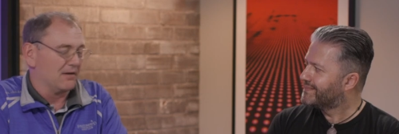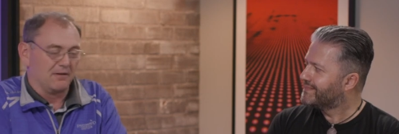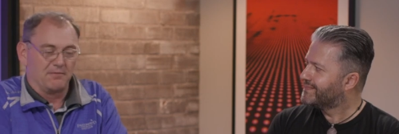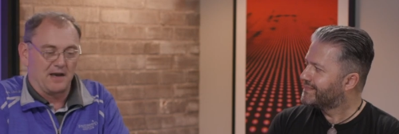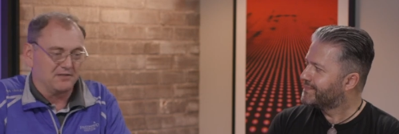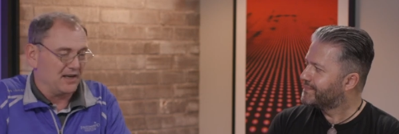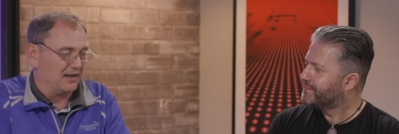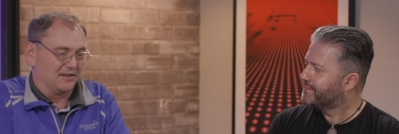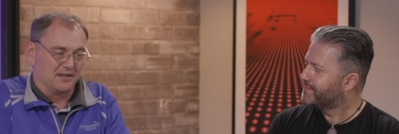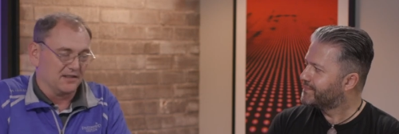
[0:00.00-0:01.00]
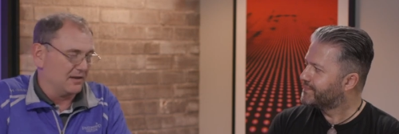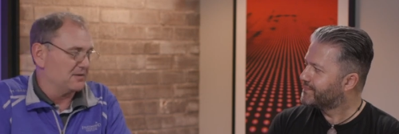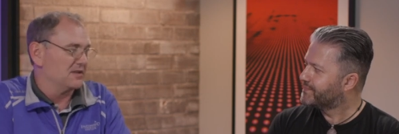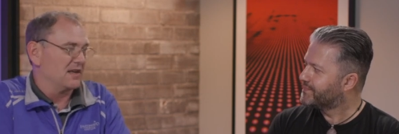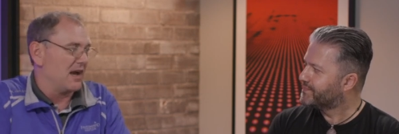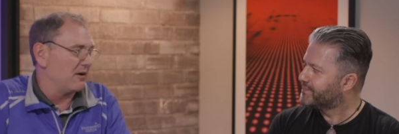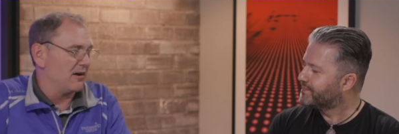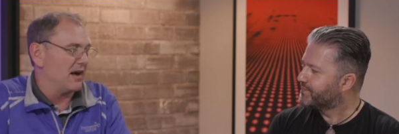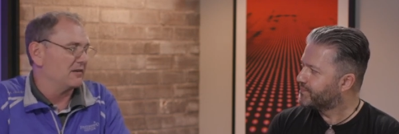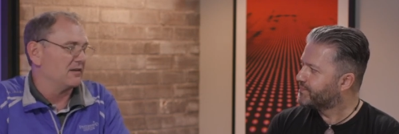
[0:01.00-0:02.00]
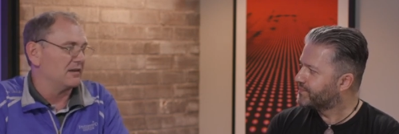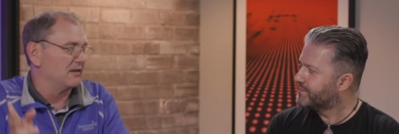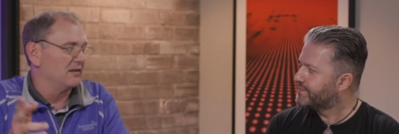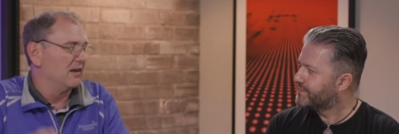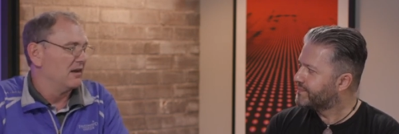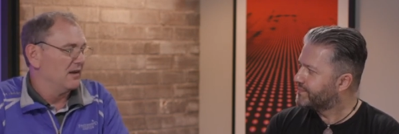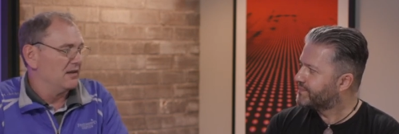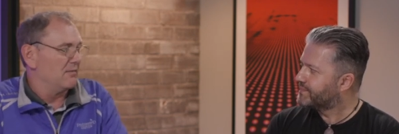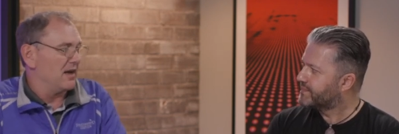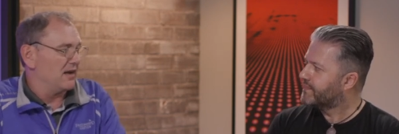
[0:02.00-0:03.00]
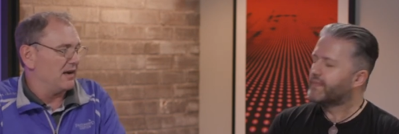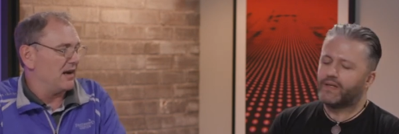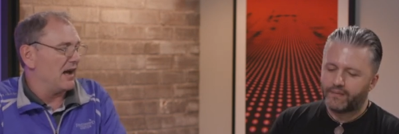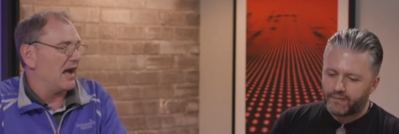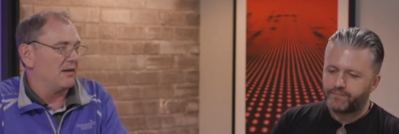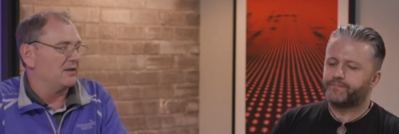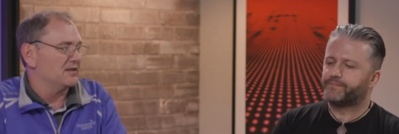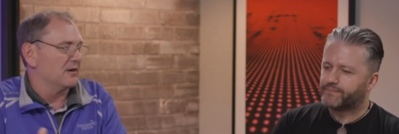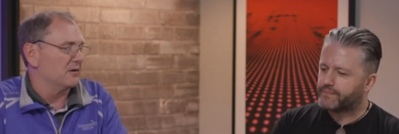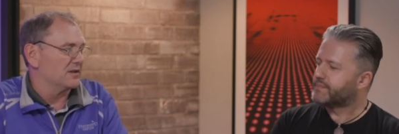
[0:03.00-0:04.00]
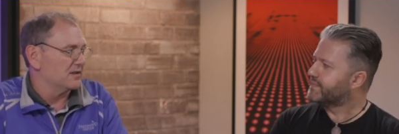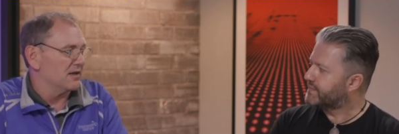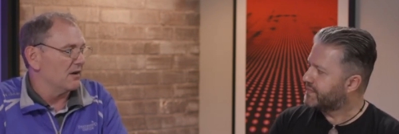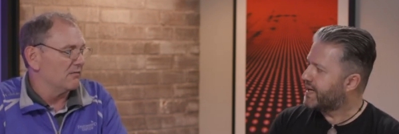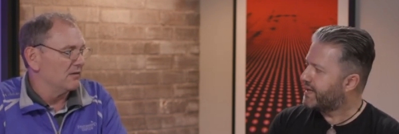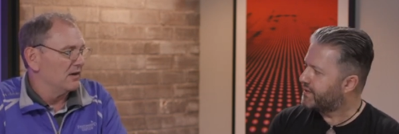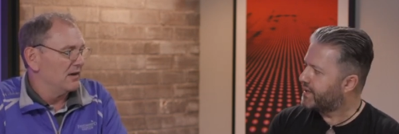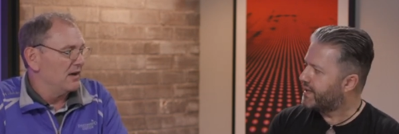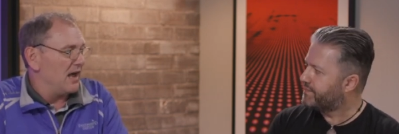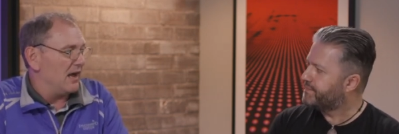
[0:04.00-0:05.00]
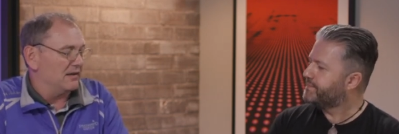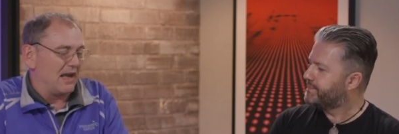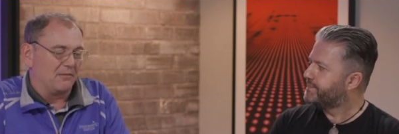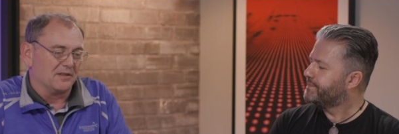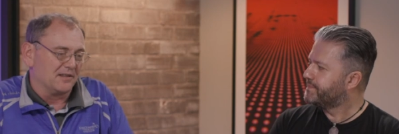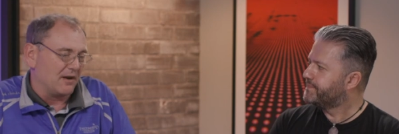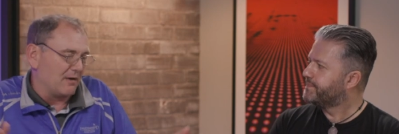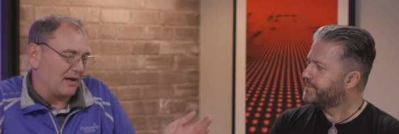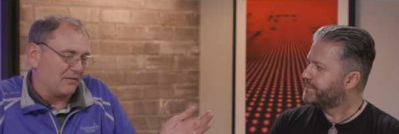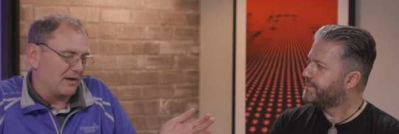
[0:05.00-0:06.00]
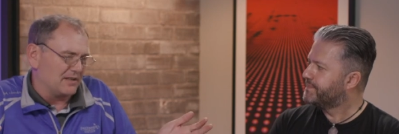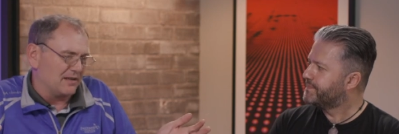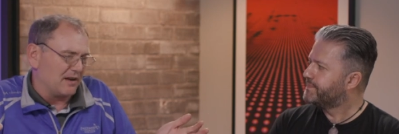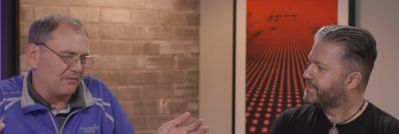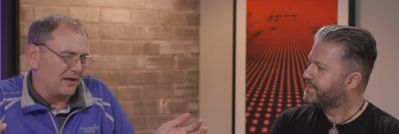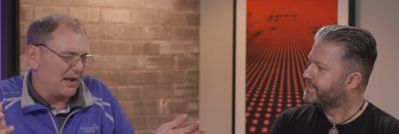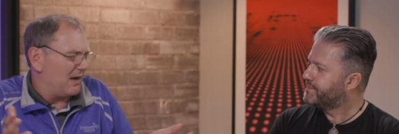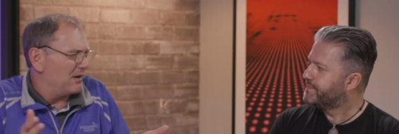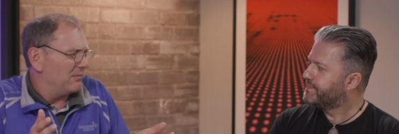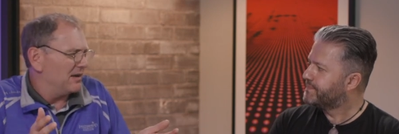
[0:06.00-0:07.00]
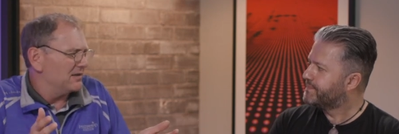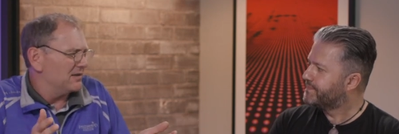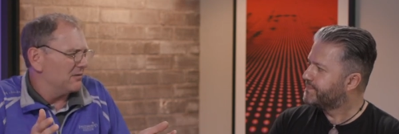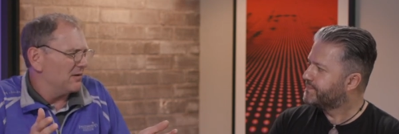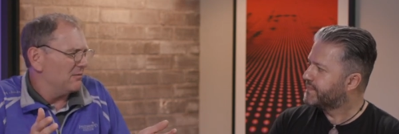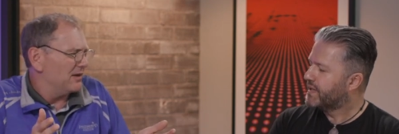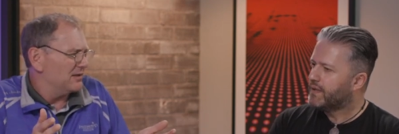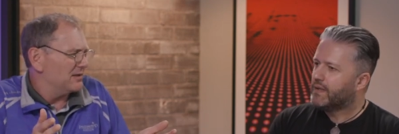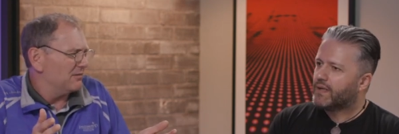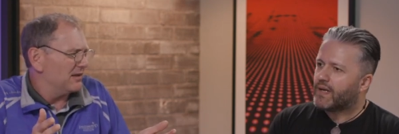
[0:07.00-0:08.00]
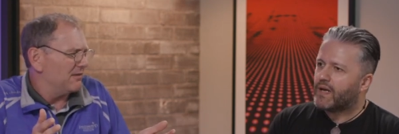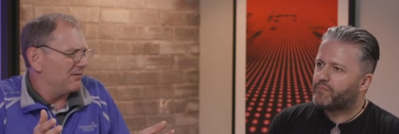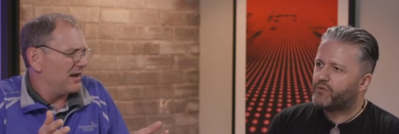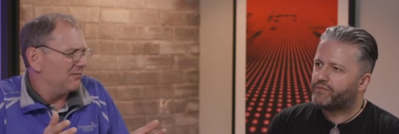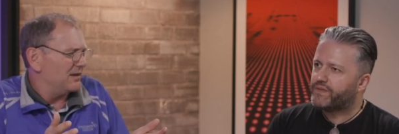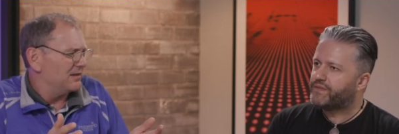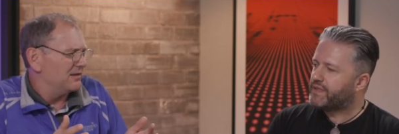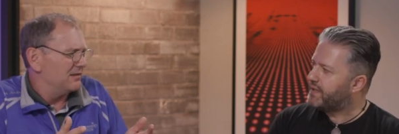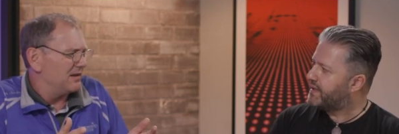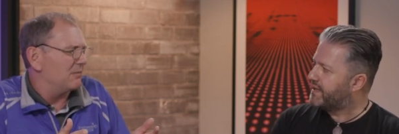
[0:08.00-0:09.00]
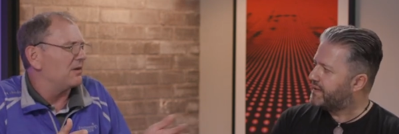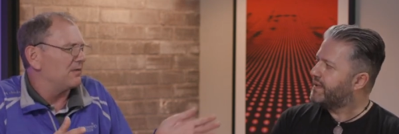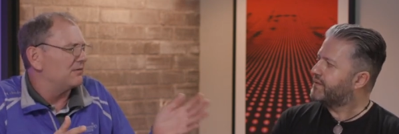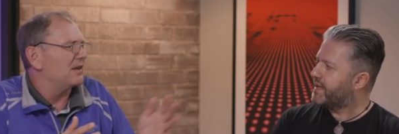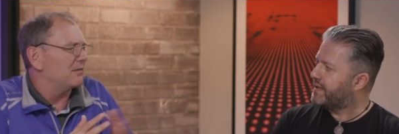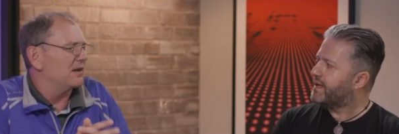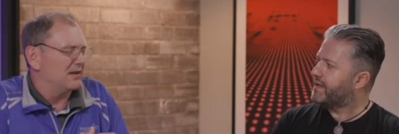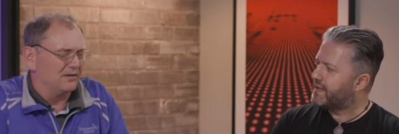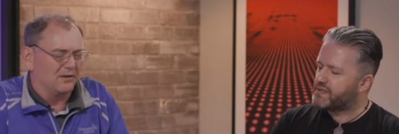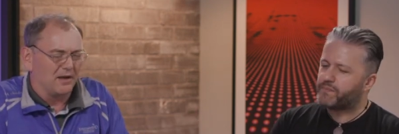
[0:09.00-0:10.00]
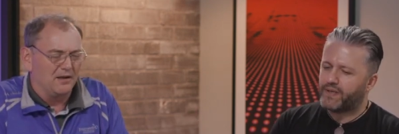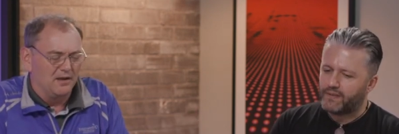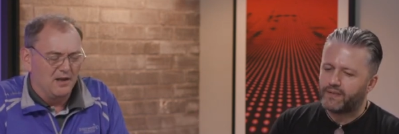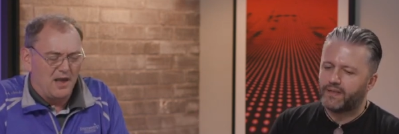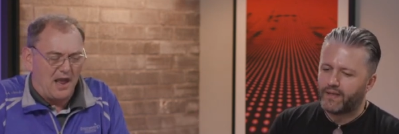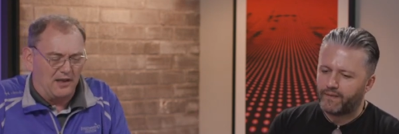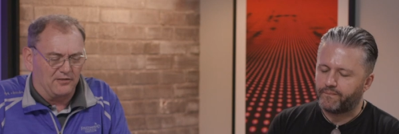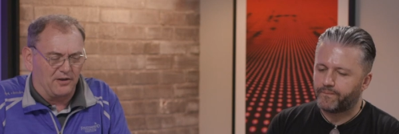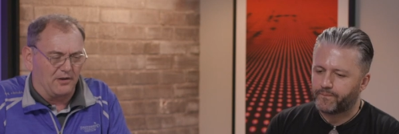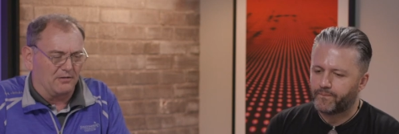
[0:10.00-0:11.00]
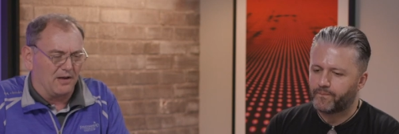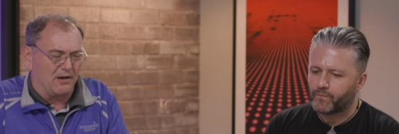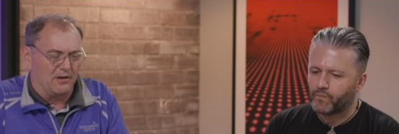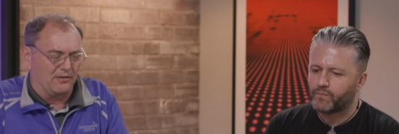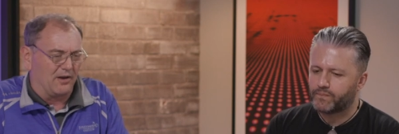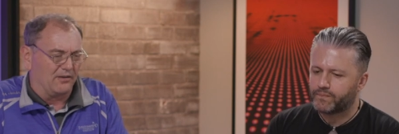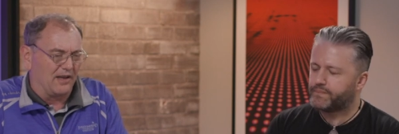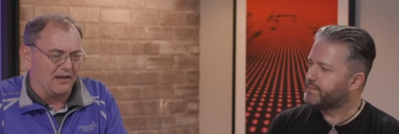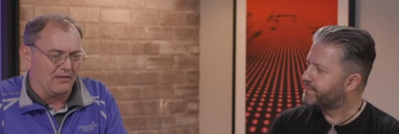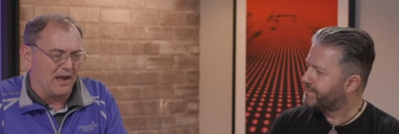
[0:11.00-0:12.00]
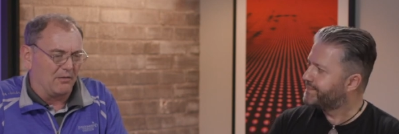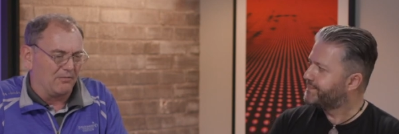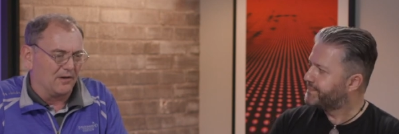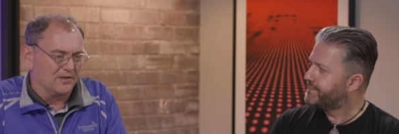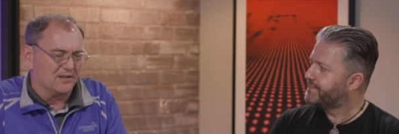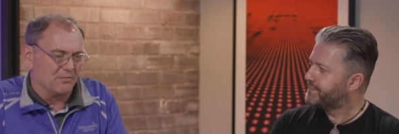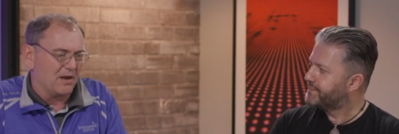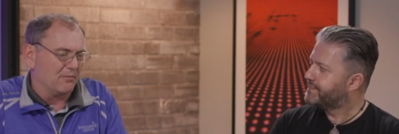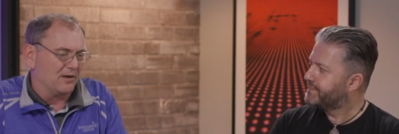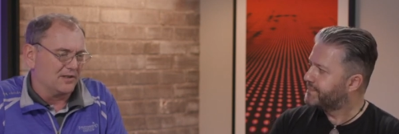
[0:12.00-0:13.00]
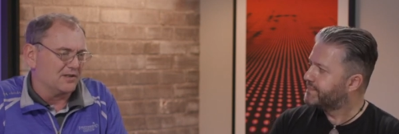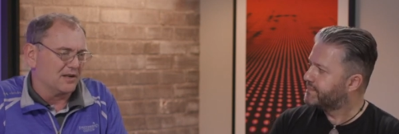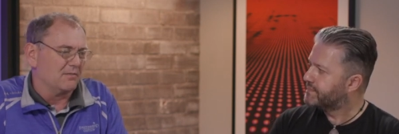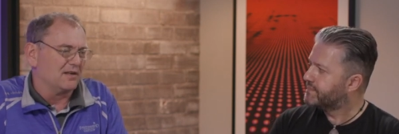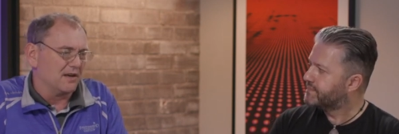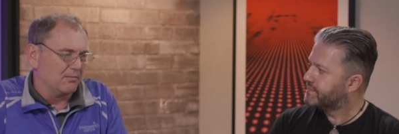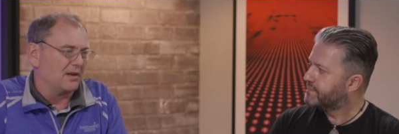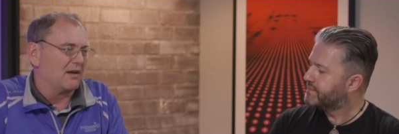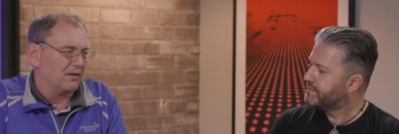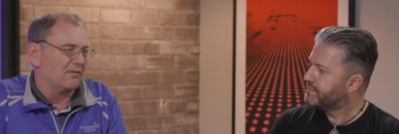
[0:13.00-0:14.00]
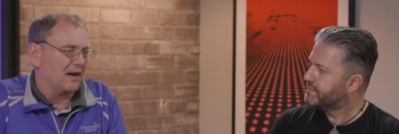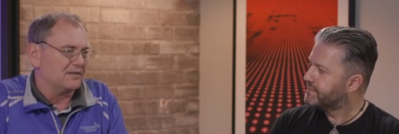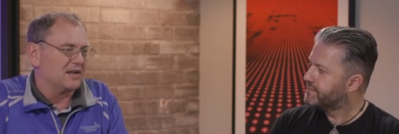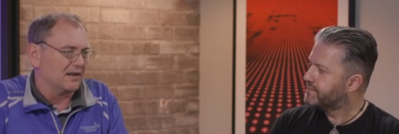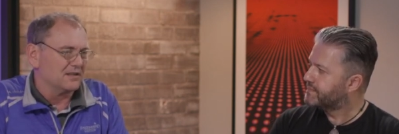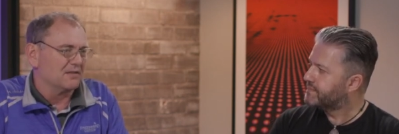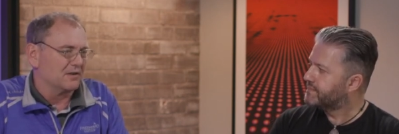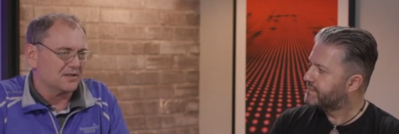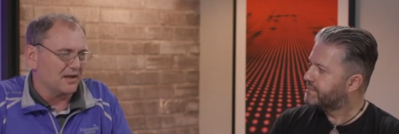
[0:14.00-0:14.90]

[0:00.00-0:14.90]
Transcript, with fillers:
Speaker 1: every five seconds it dumps its counter out to the metadata item and zeroes itself. Right, right. And lambda stay rec- resident. I forget how many minutes, three minutes, something like that. Up five to minutes? fifteen. Up I to think, fifteen right minutes. Now, okay. Been, yeah. And so you know, as long as that mm-hmm. lambda functions in memory, it's just going to be dumping every five seconds if there's